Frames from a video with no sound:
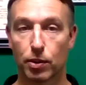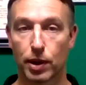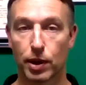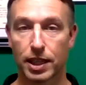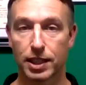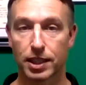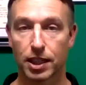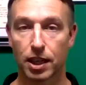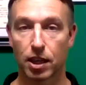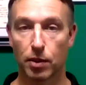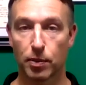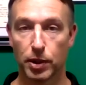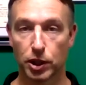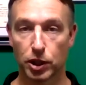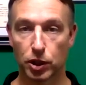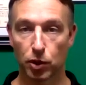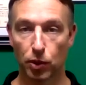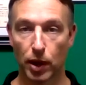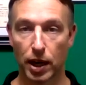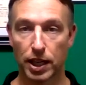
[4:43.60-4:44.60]
creates a
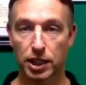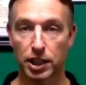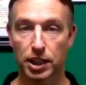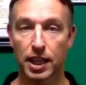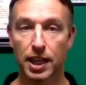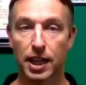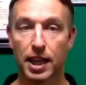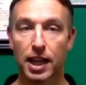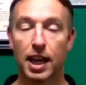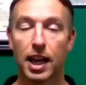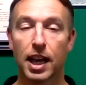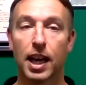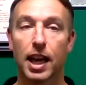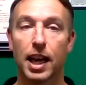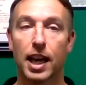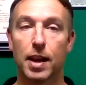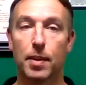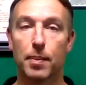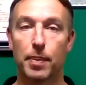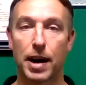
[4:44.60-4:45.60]
habituation
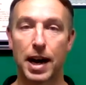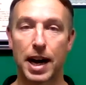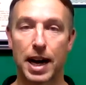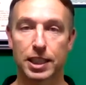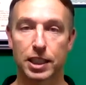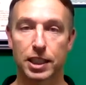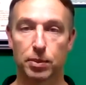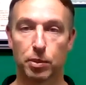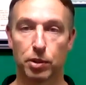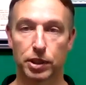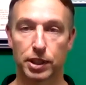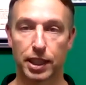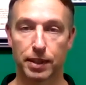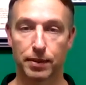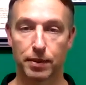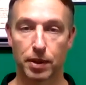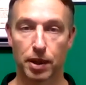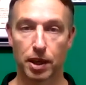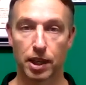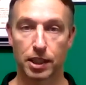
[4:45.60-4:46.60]
impossible
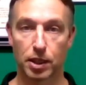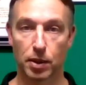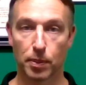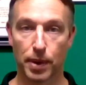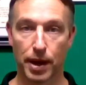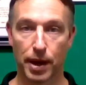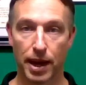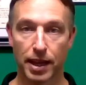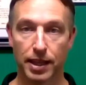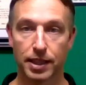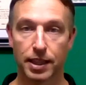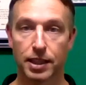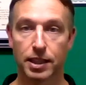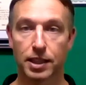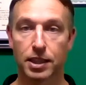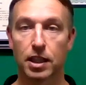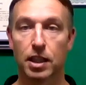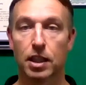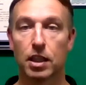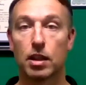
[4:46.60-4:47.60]
to
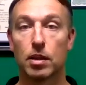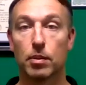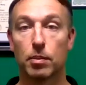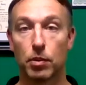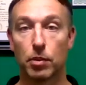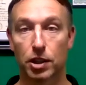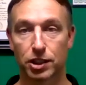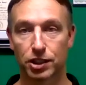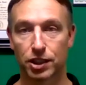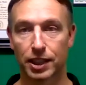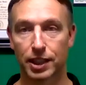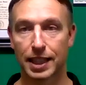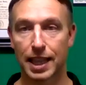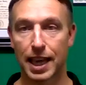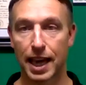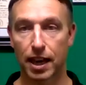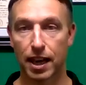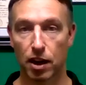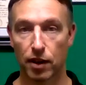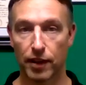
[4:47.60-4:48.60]
dependence, much
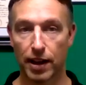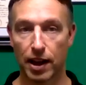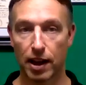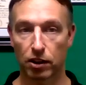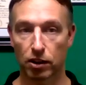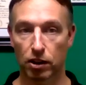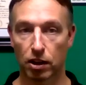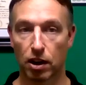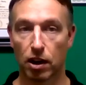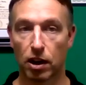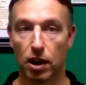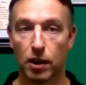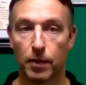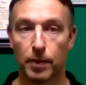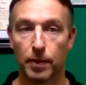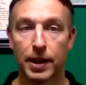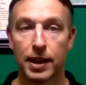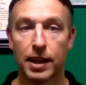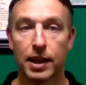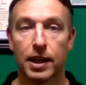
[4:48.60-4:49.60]
like that of
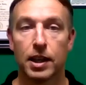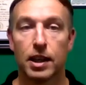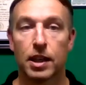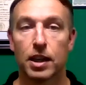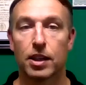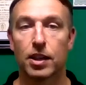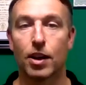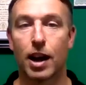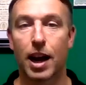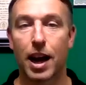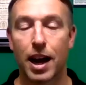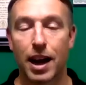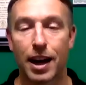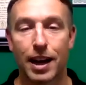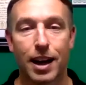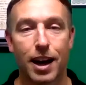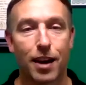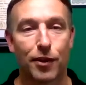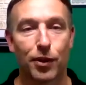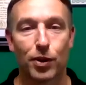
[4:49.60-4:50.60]
alcohol.
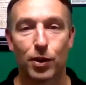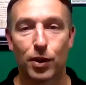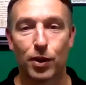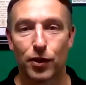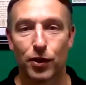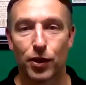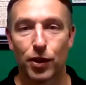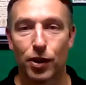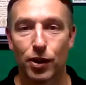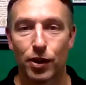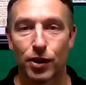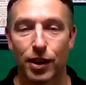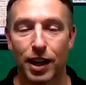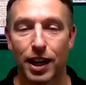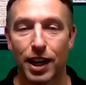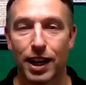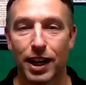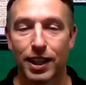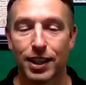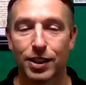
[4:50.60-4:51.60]
I often
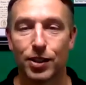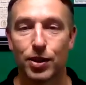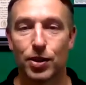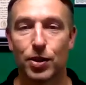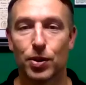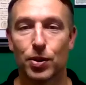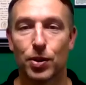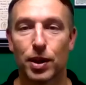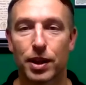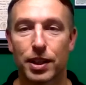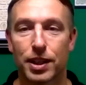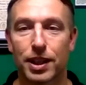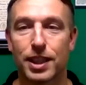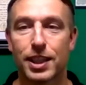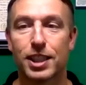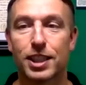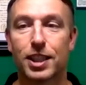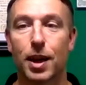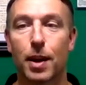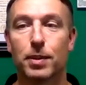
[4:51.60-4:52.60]
refer to
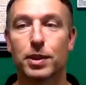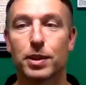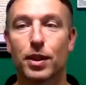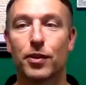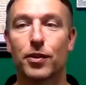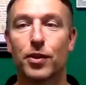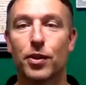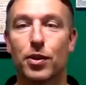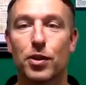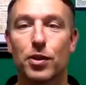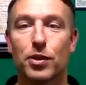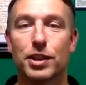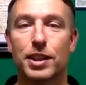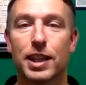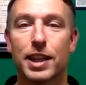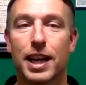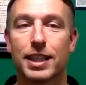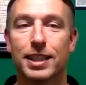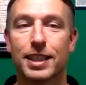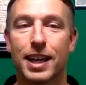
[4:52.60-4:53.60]
these types of
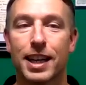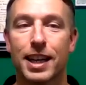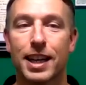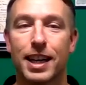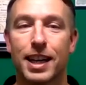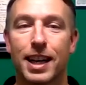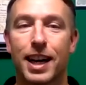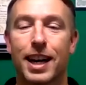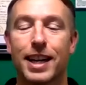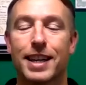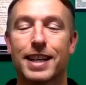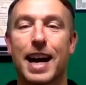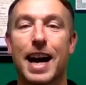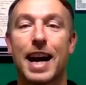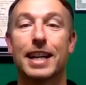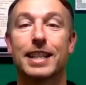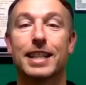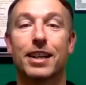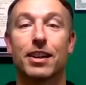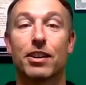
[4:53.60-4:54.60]
foods as
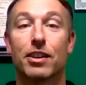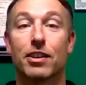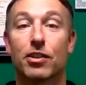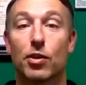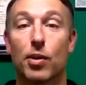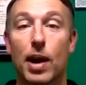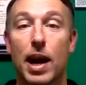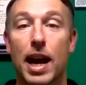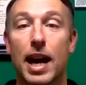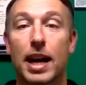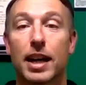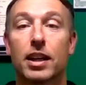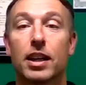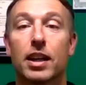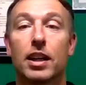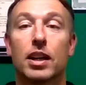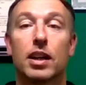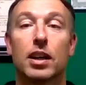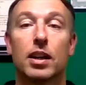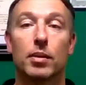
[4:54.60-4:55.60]
dietary
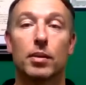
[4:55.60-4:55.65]
crack